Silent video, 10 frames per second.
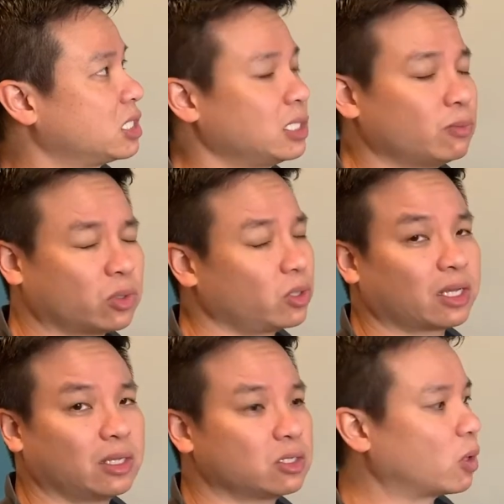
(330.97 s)
similar
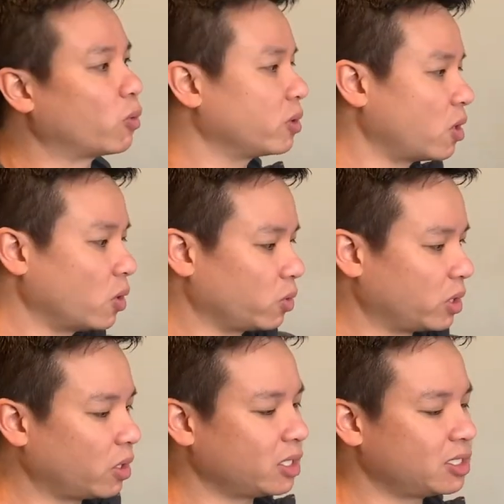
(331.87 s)
like this, where we'll go through
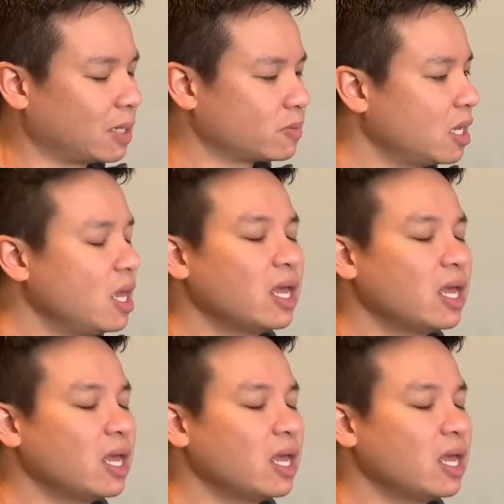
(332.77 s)
all these steps,